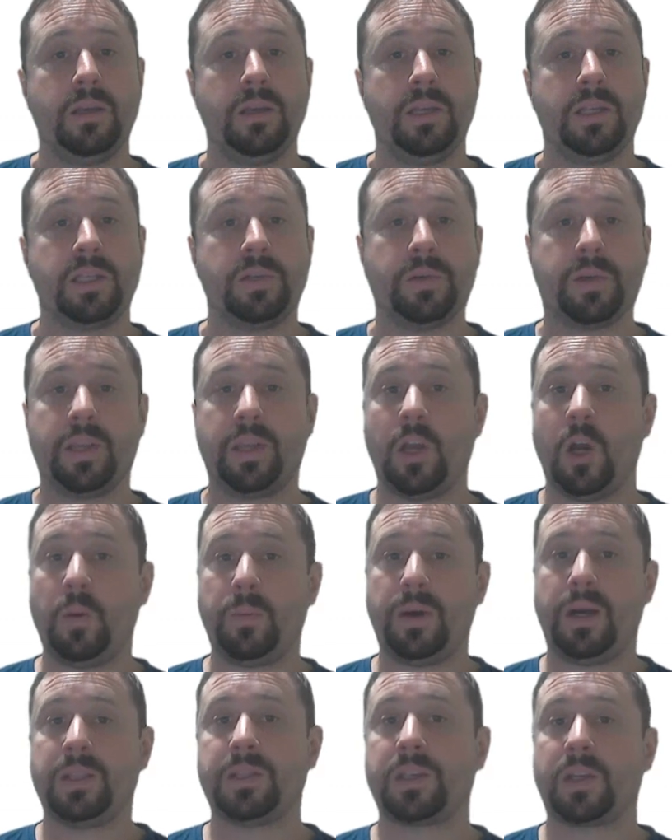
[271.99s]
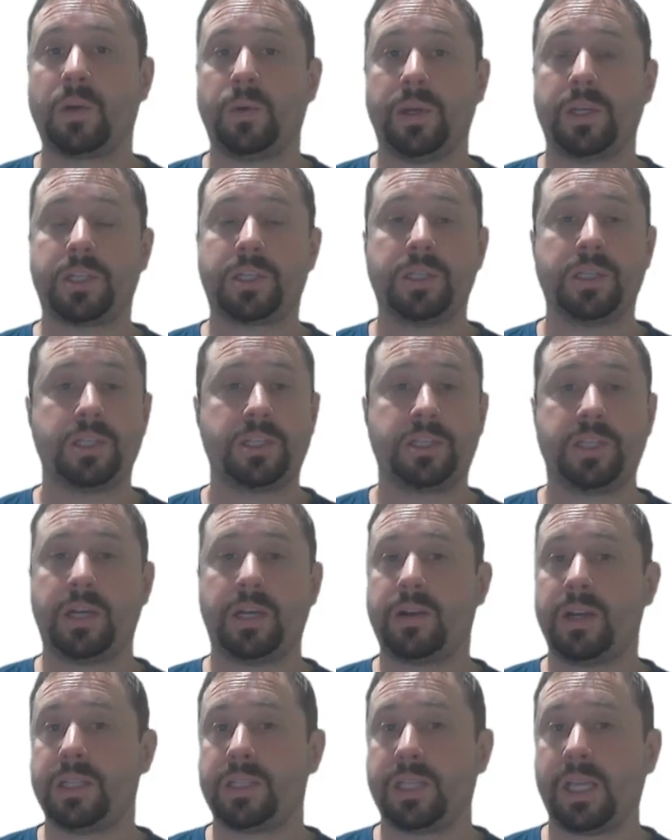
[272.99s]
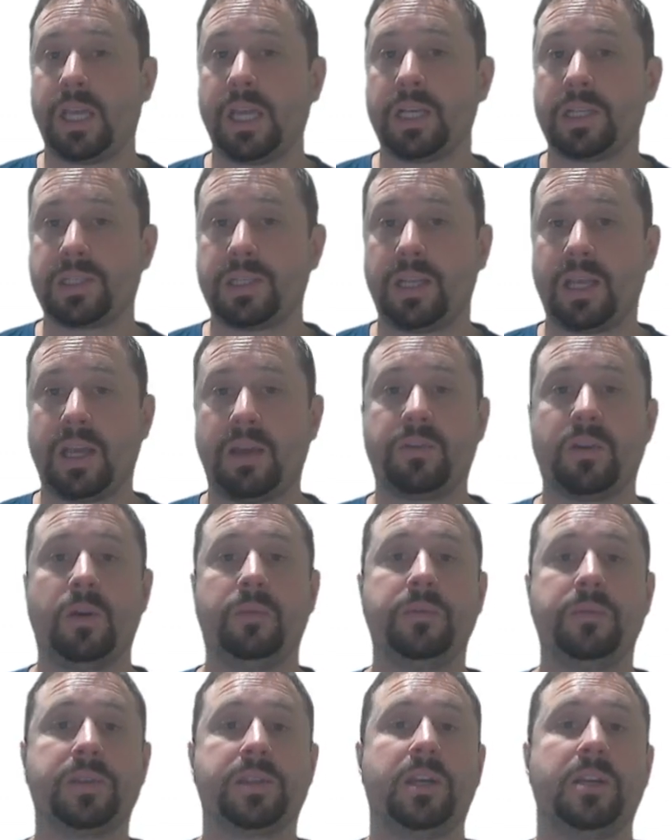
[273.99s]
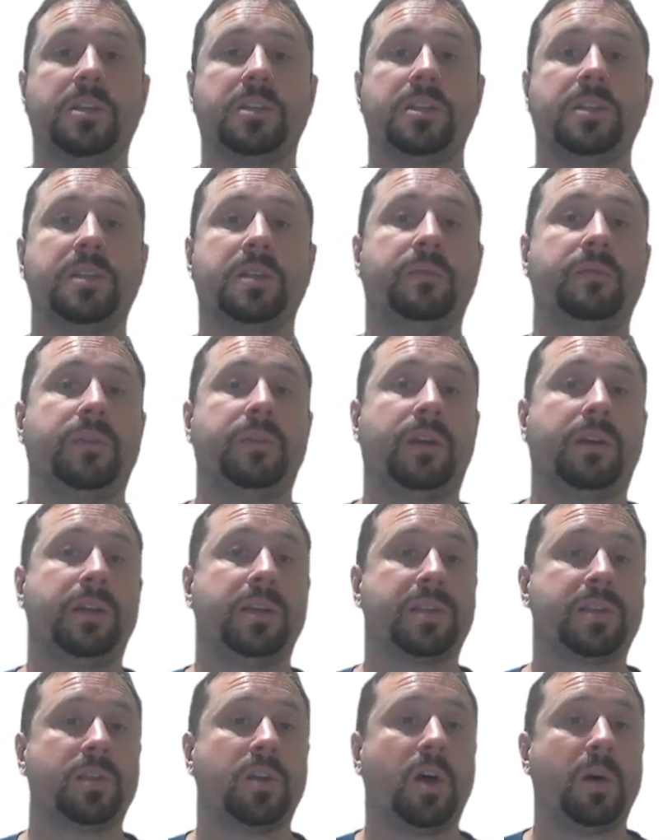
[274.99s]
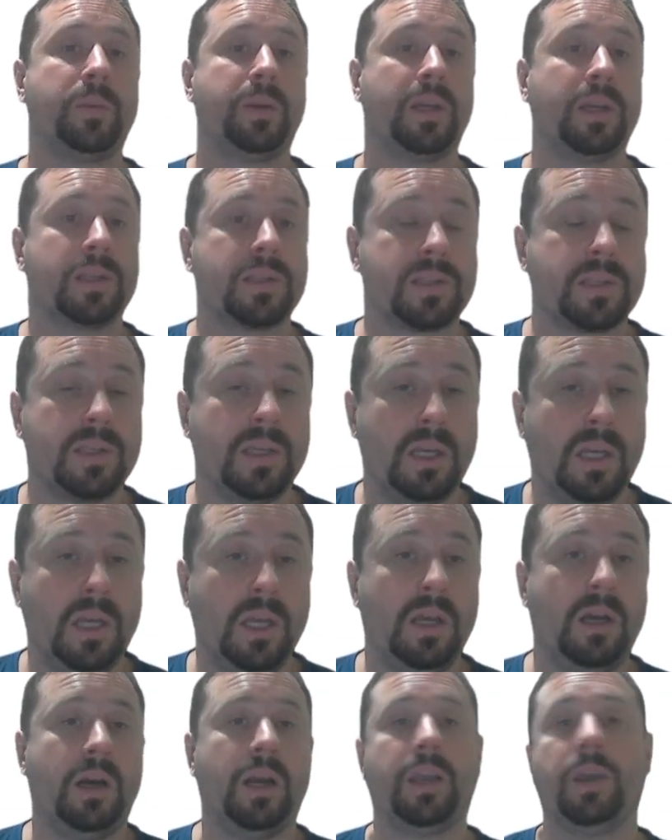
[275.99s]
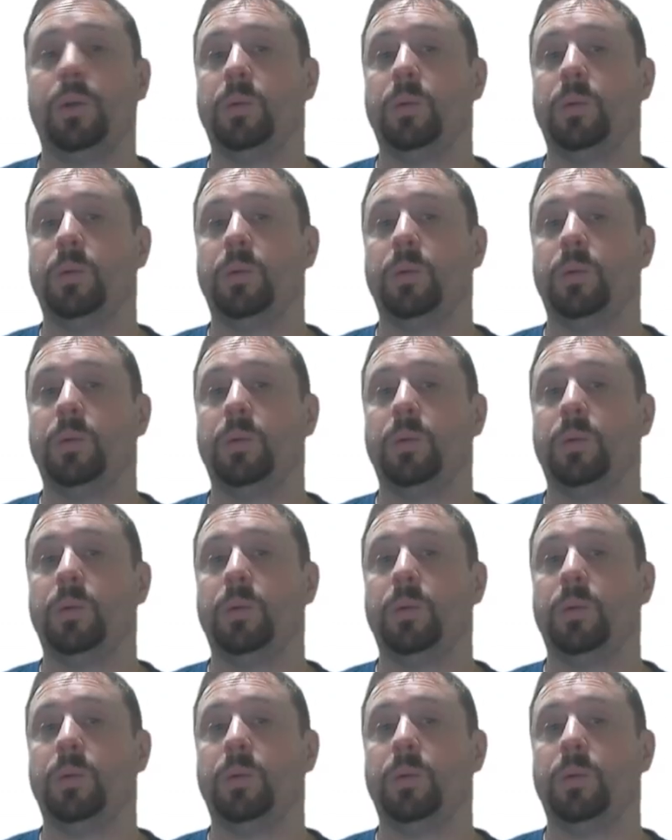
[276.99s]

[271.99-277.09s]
So I can help answer questions, generate text, and have conversations on various topics. I can